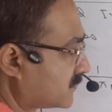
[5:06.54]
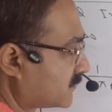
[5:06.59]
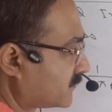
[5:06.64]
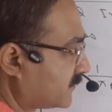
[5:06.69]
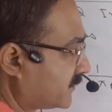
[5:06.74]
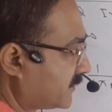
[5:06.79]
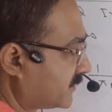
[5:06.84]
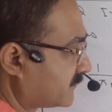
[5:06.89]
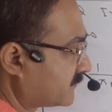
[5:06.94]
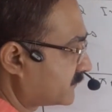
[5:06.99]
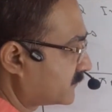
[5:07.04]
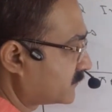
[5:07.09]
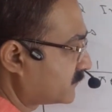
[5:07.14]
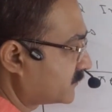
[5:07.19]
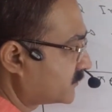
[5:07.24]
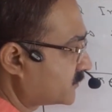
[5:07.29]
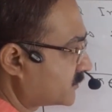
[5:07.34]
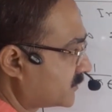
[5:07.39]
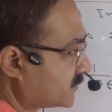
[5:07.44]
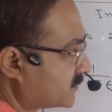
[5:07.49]
we have two
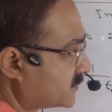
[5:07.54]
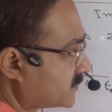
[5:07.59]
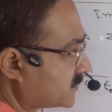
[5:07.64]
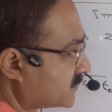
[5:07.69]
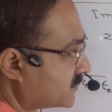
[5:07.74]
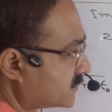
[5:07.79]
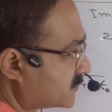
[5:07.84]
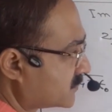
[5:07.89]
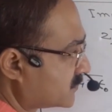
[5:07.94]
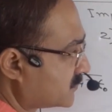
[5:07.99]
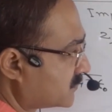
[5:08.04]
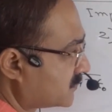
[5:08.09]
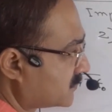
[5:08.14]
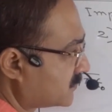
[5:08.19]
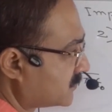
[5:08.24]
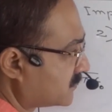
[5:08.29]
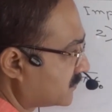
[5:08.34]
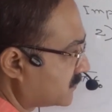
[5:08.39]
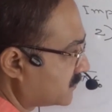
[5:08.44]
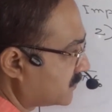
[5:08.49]
charges,
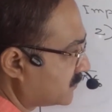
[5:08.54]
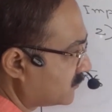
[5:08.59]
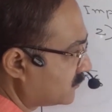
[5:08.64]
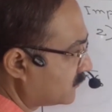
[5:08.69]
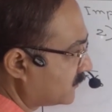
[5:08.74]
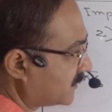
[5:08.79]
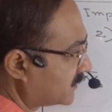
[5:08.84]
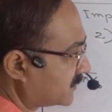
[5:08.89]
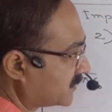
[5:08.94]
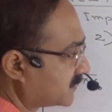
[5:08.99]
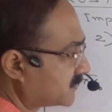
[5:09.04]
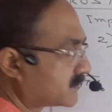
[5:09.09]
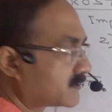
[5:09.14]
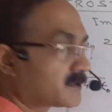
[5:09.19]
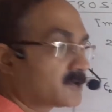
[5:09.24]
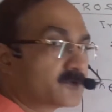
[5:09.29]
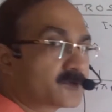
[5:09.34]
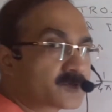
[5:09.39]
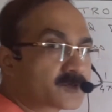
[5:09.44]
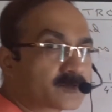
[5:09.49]
Q1 and
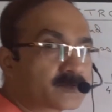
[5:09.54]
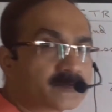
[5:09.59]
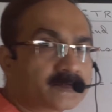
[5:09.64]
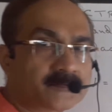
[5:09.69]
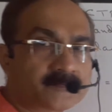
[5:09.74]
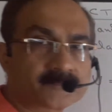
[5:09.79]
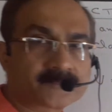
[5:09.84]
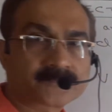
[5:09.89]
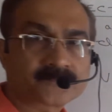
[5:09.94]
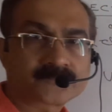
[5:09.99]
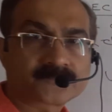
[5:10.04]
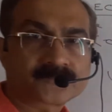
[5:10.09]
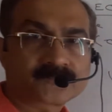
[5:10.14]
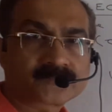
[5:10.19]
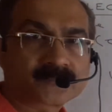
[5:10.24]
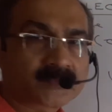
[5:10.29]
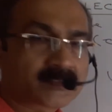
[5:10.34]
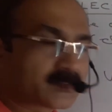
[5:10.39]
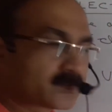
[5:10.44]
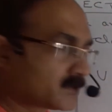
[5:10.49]
Q2.
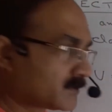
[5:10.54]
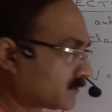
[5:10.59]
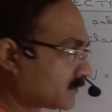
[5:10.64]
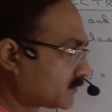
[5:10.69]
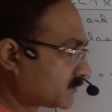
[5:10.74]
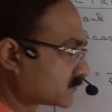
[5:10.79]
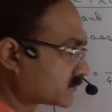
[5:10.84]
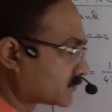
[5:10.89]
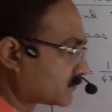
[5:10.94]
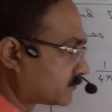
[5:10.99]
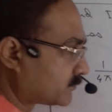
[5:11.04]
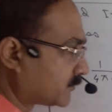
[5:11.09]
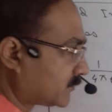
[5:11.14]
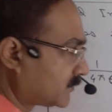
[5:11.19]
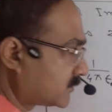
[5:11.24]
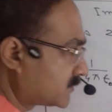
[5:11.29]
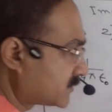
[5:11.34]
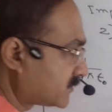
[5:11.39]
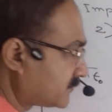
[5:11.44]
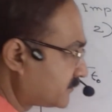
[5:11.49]
So
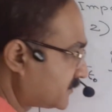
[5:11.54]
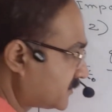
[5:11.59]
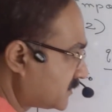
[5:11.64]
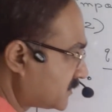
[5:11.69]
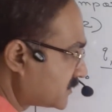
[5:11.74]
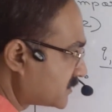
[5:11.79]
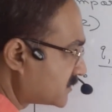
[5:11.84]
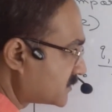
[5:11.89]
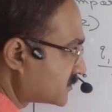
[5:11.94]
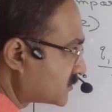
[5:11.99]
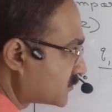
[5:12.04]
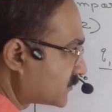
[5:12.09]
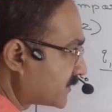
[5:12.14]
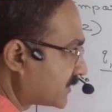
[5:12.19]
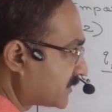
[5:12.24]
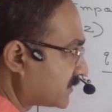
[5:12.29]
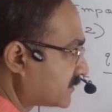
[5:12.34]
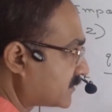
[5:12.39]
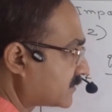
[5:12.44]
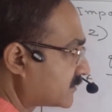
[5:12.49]
both of these
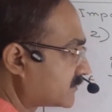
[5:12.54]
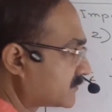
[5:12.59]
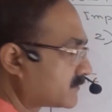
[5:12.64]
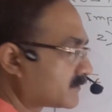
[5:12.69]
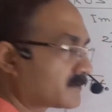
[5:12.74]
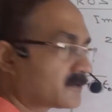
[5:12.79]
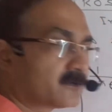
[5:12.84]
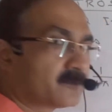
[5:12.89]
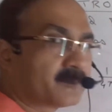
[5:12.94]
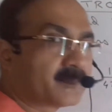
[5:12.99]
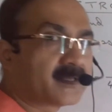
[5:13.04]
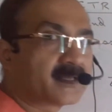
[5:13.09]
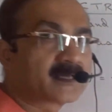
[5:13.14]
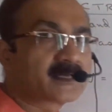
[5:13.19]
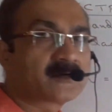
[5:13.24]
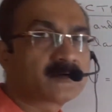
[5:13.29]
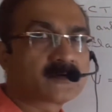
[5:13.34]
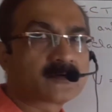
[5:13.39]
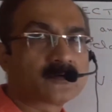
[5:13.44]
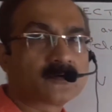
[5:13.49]
together make
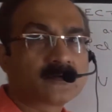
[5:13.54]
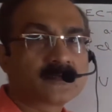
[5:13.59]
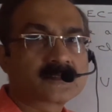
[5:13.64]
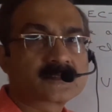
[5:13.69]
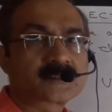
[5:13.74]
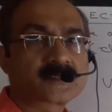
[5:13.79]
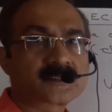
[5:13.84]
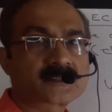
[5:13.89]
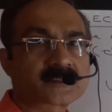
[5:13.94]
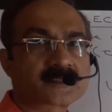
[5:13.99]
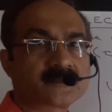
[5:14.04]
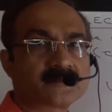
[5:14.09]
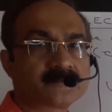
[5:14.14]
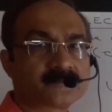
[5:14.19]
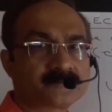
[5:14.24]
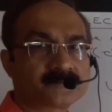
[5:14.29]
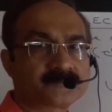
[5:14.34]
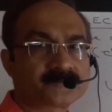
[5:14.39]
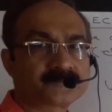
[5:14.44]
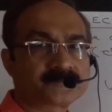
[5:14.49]
our whole
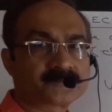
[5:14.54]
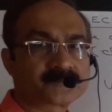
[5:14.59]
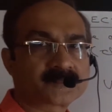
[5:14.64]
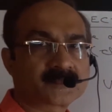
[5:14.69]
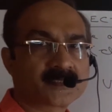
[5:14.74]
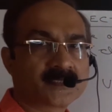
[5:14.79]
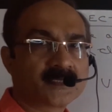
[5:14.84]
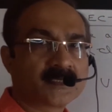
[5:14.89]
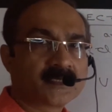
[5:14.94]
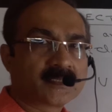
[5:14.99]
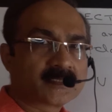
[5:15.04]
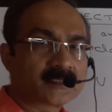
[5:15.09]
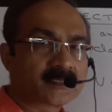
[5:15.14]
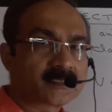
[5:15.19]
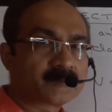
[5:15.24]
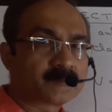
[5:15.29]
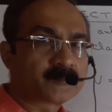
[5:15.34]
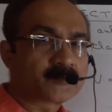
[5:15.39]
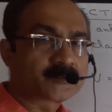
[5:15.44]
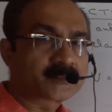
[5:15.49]
system. Then the
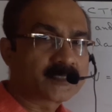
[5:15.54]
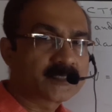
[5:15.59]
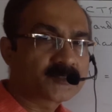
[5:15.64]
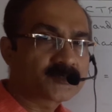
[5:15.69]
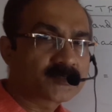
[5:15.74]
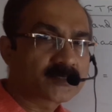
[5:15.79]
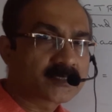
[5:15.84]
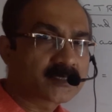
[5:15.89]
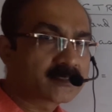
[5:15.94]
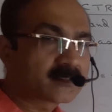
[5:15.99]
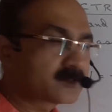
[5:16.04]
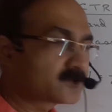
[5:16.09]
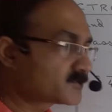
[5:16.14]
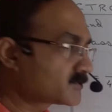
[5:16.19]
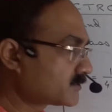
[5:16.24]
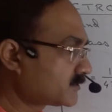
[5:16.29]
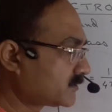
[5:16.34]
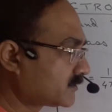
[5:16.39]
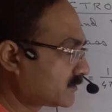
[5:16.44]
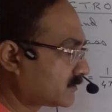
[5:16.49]
potential
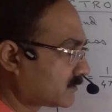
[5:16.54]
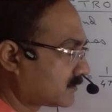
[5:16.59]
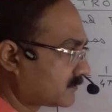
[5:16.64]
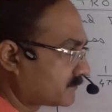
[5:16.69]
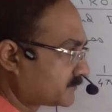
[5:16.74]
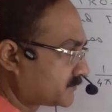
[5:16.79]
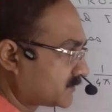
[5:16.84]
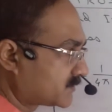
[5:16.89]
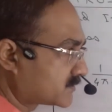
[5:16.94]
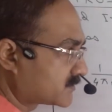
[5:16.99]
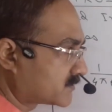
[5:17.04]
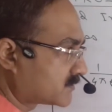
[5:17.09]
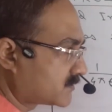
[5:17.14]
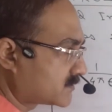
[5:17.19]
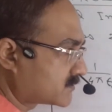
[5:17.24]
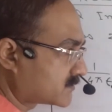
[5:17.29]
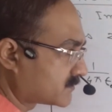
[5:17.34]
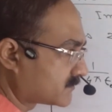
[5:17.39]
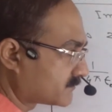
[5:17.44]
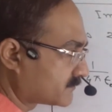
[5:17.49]
energy of this
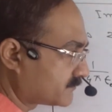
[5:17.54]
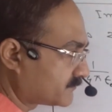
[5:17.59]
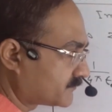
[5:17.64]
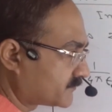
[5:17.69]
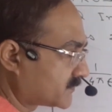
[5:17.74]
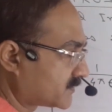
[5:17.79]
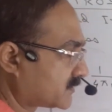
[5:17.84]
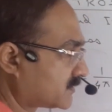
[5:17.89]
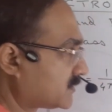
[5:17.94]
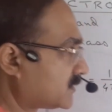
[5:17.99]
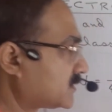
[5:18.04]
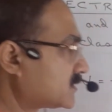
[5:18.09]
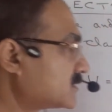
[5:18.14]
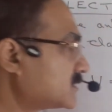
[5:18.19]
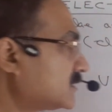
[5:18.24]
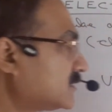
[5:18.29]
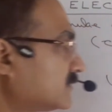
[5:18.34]
system is